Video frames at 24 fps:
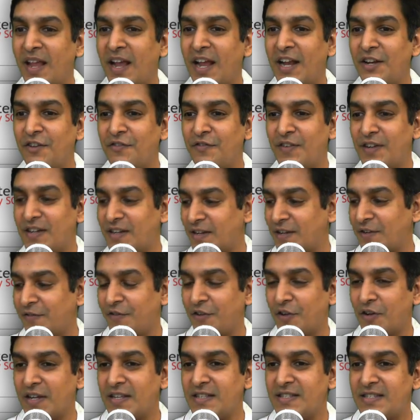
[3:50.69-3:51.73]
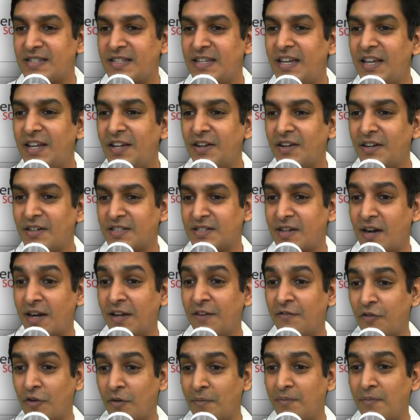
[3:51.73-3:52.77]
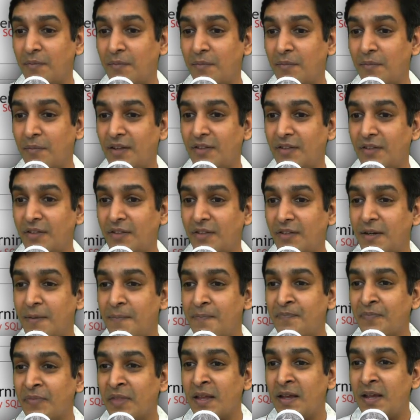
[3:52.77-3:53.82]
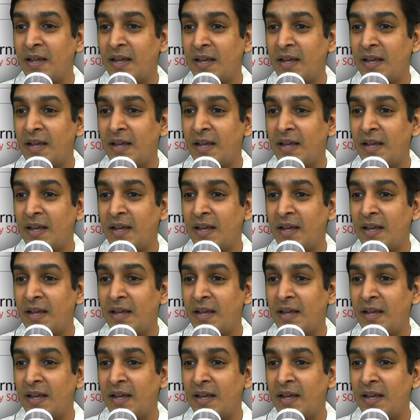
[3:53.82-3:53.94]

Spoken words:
And if you can see here, starting from the